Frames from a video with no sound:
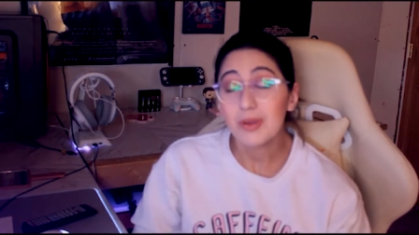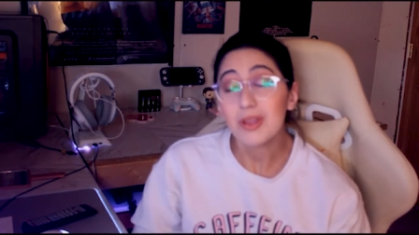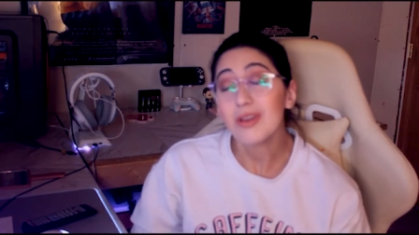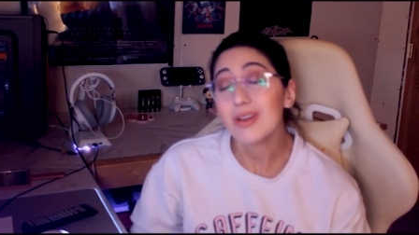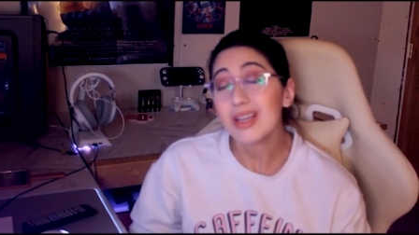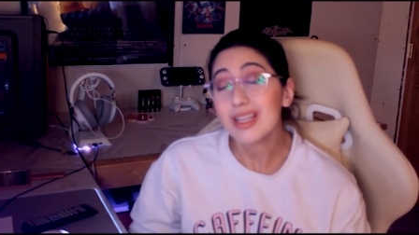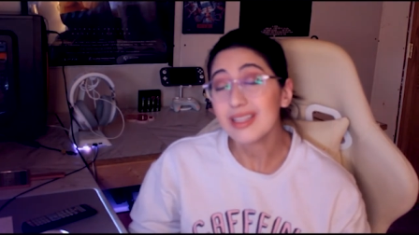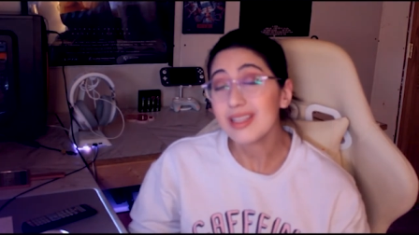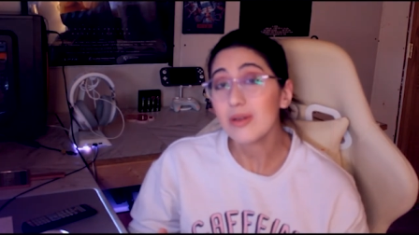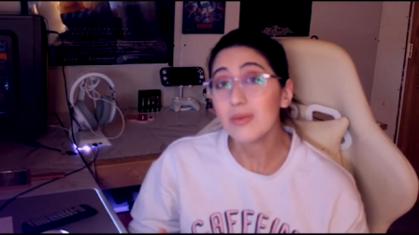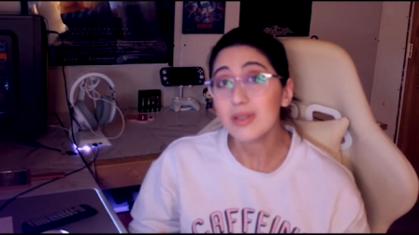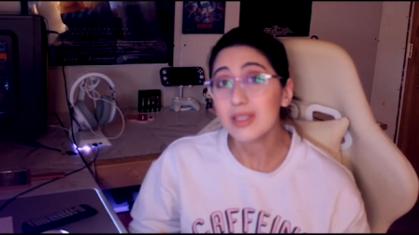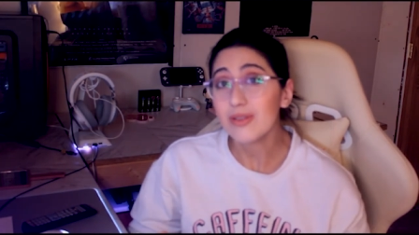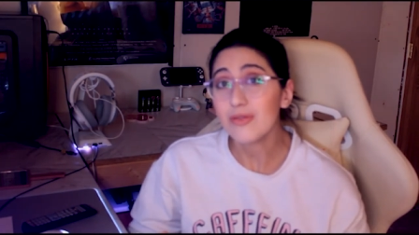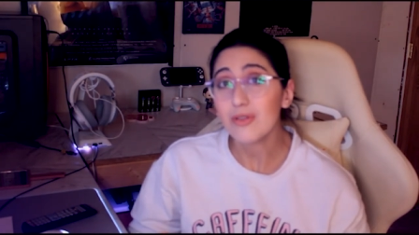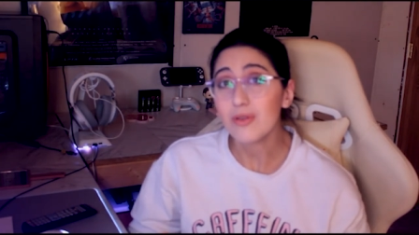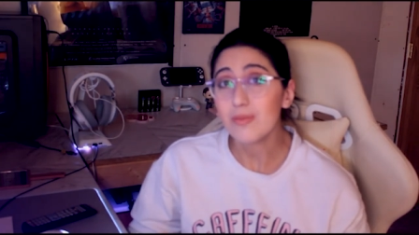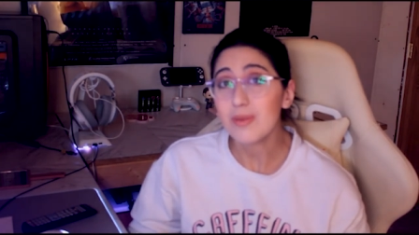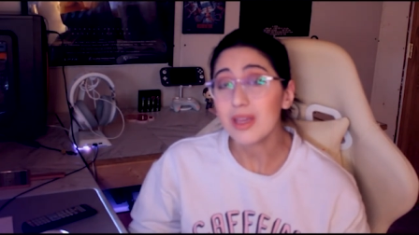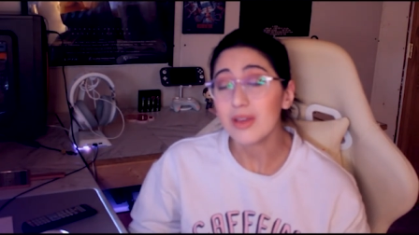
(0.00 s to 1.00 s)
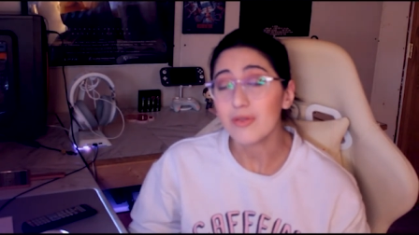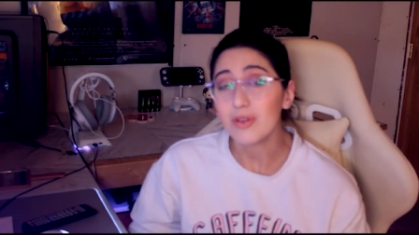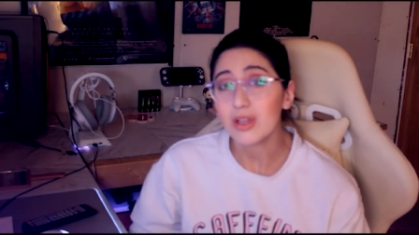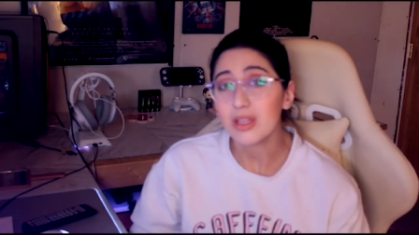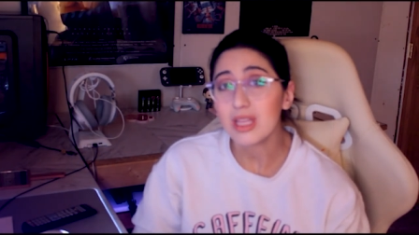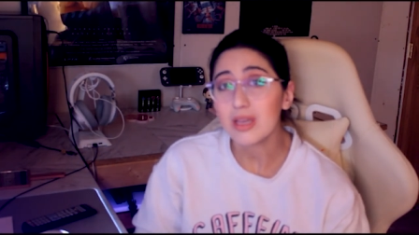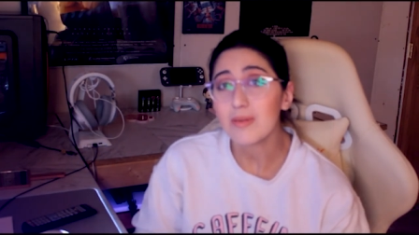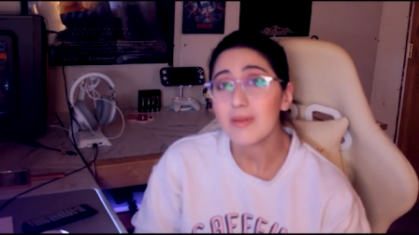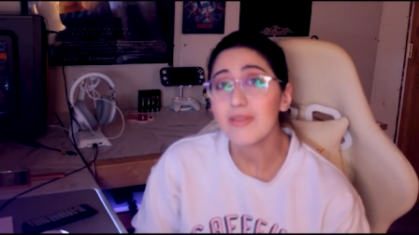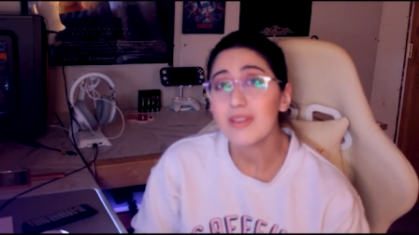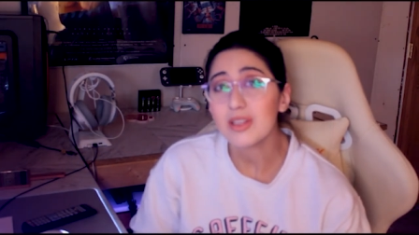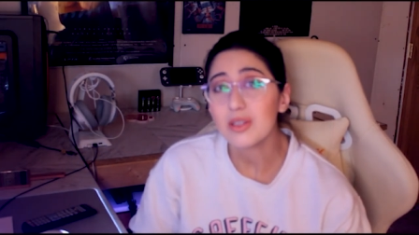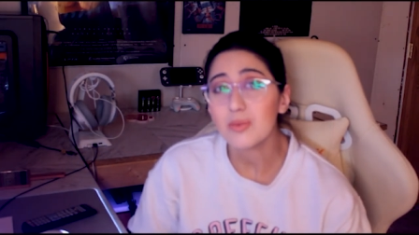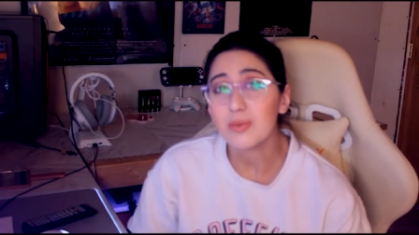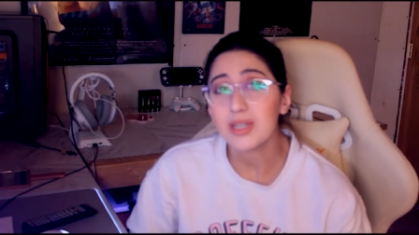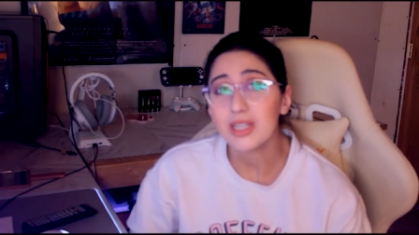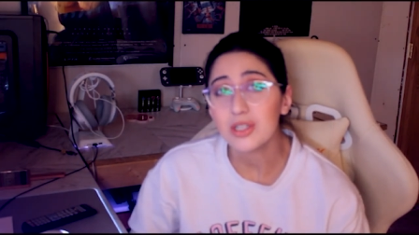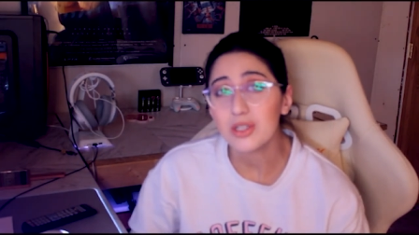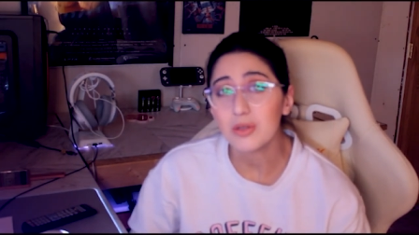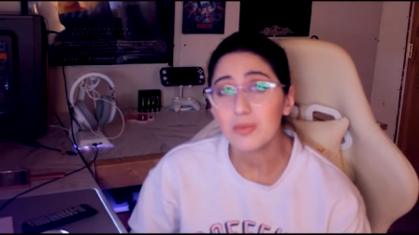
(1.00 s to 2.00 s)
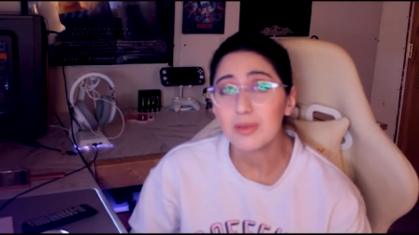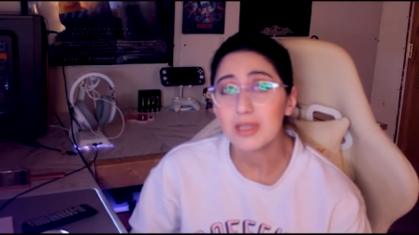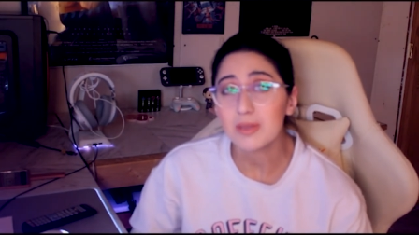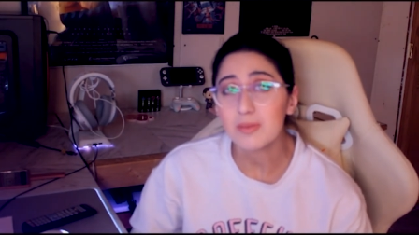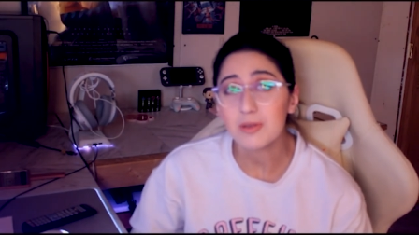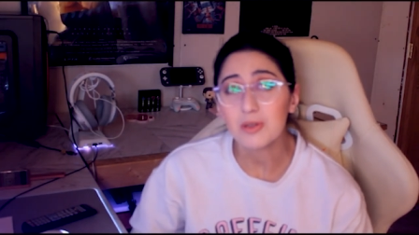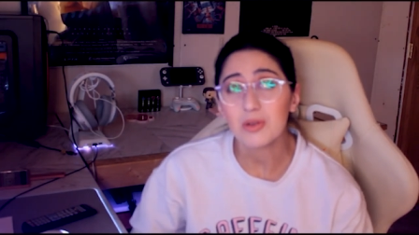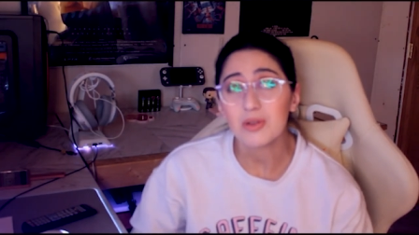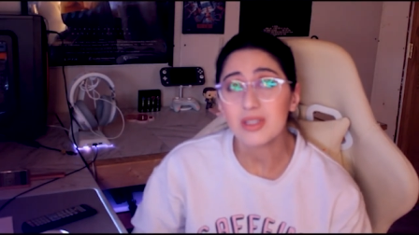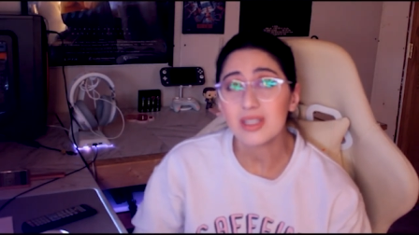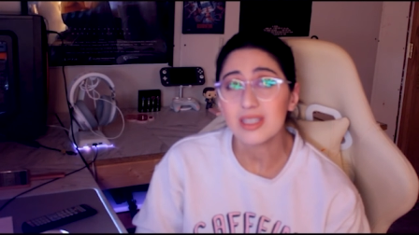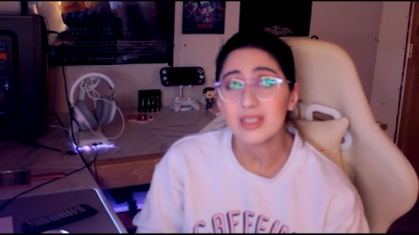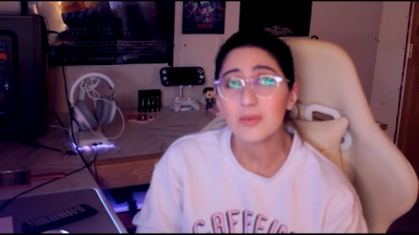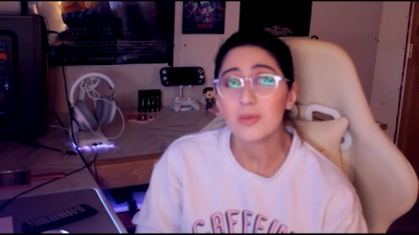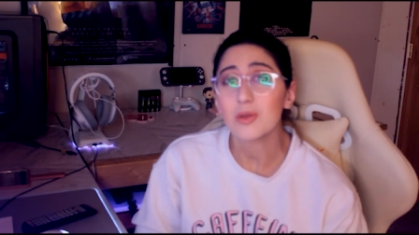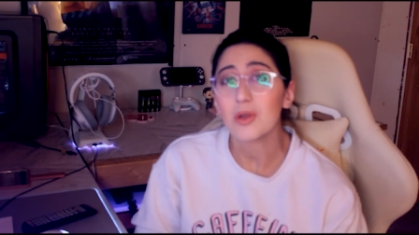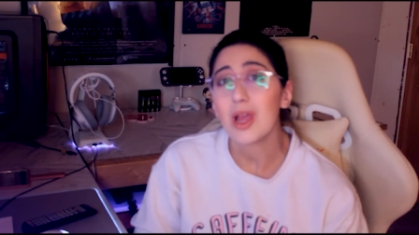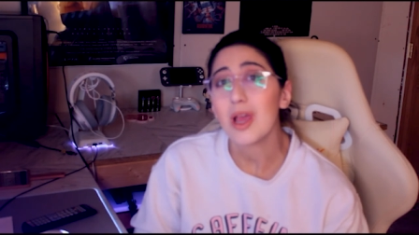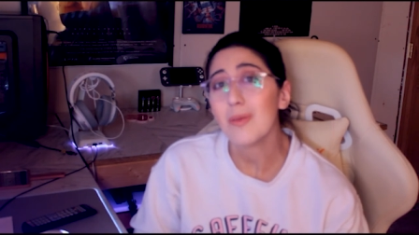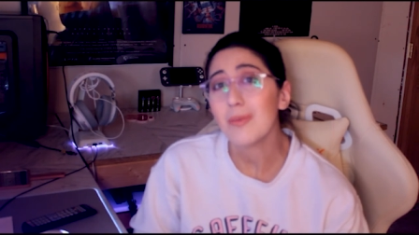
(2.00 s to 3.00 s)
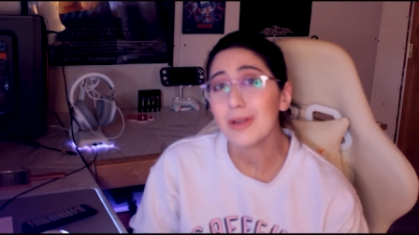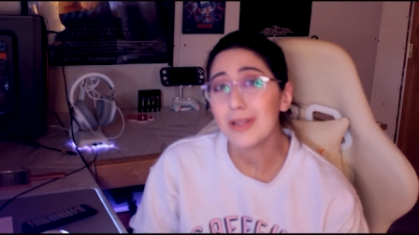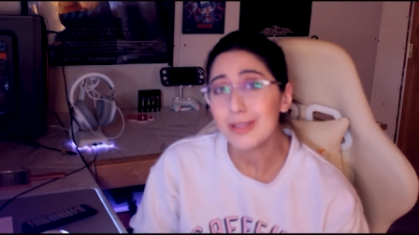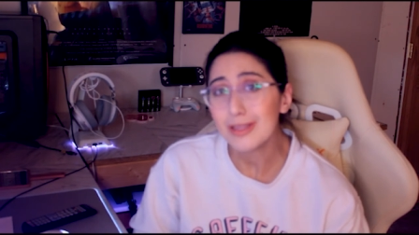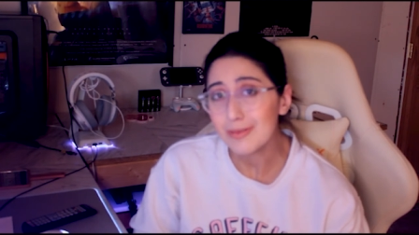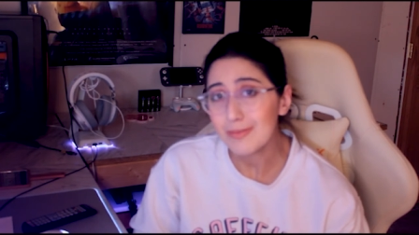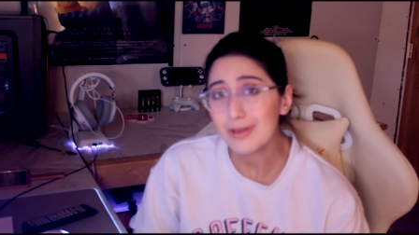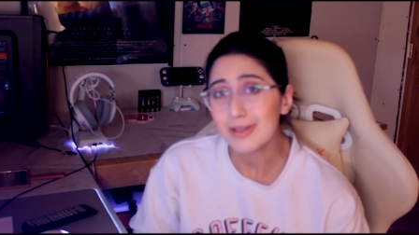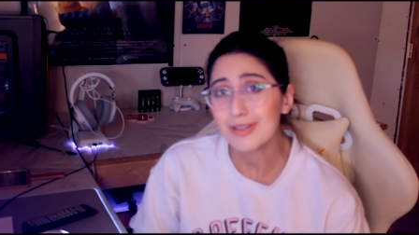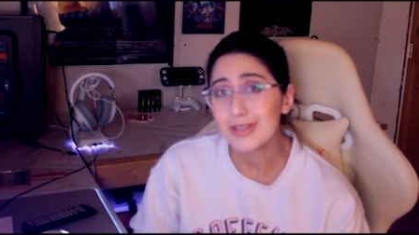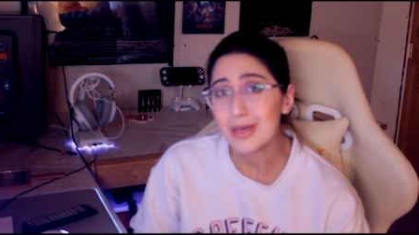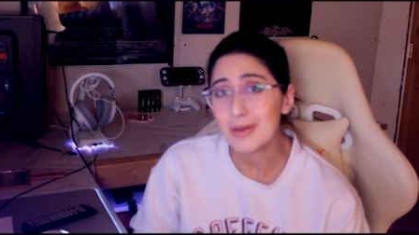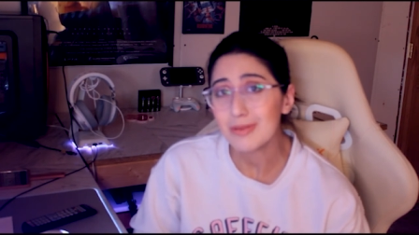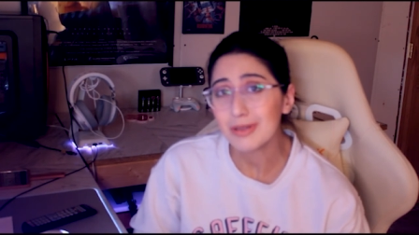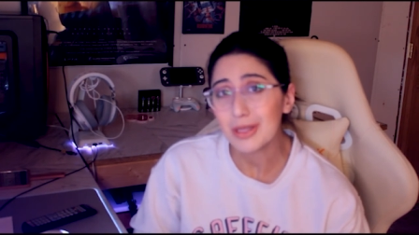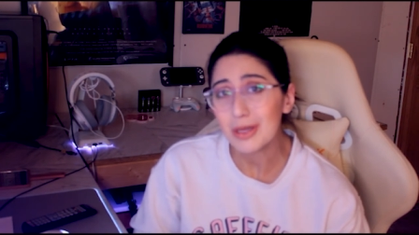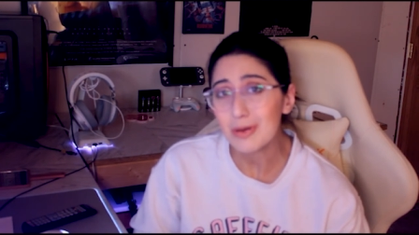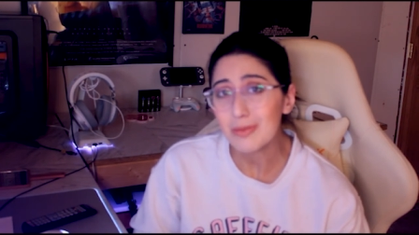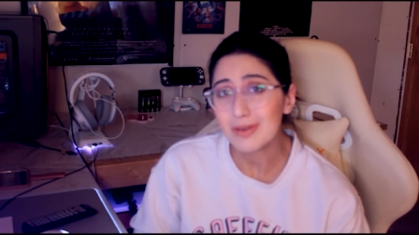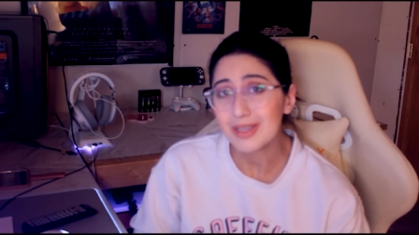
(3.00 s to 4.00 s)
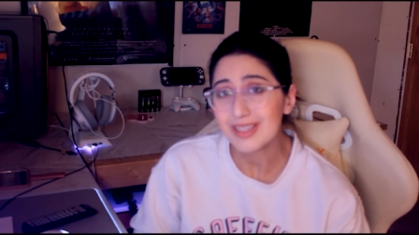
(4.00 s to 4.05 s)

But you guys, that was it for me. If y'all like my face and what I do, please be sure to subscribe and hit the bell down below,